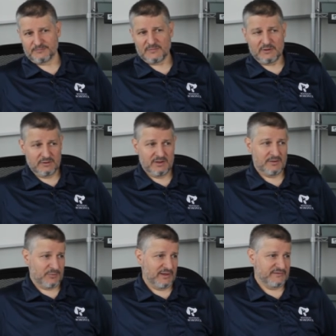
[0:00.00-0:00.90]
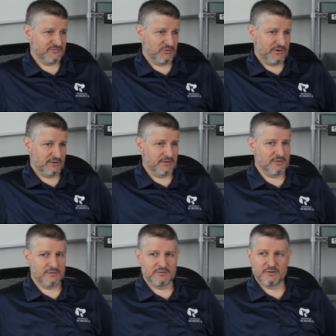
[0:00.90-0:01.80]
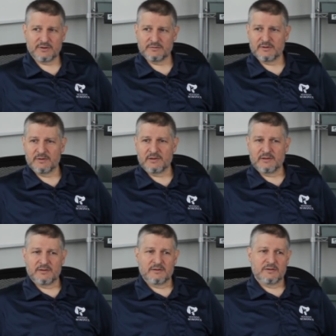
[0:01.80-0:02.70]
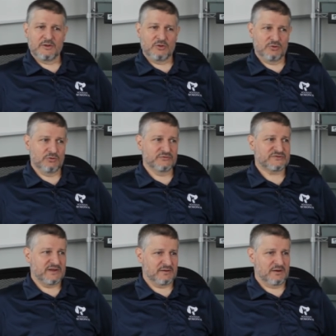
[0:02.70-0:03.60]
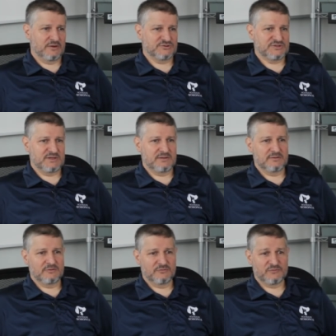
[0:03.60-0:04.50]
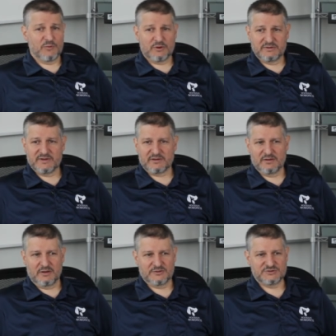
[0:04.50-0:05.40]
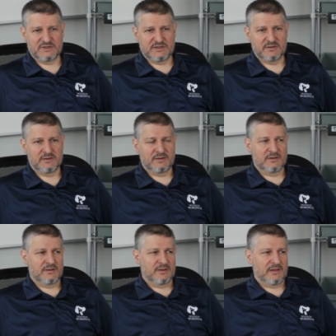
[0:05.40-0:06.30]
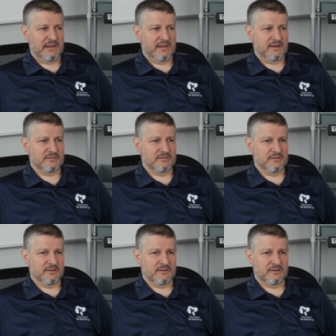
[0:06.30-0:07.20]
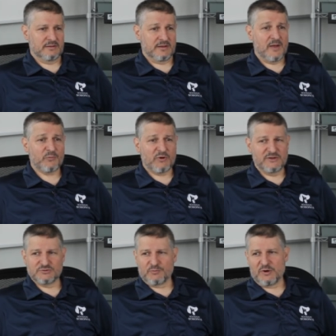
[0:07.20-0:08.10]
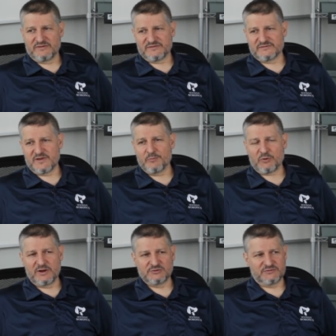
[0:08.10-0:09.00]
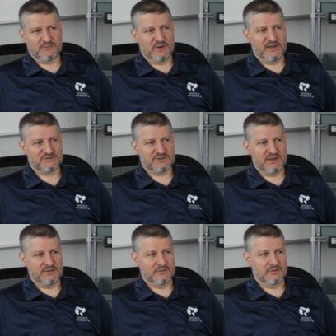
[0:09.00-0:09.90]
You need a place where, you can use technology, use modern technology, and upgrade your process, upgrade your supply chain